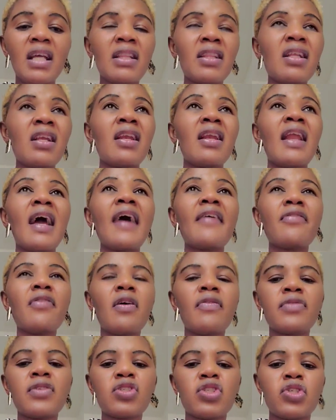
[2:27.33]
in the life
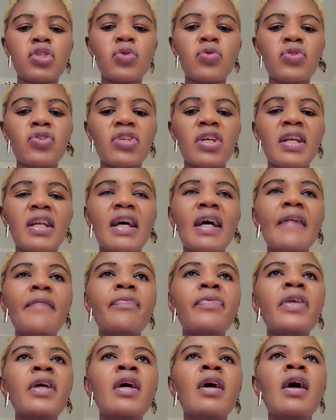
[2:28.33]
of the children
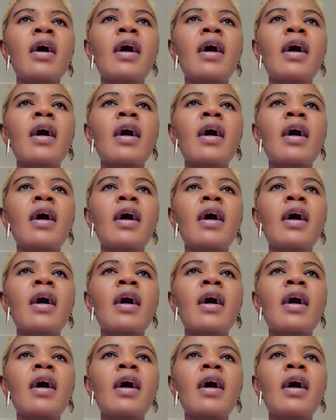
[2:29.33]
that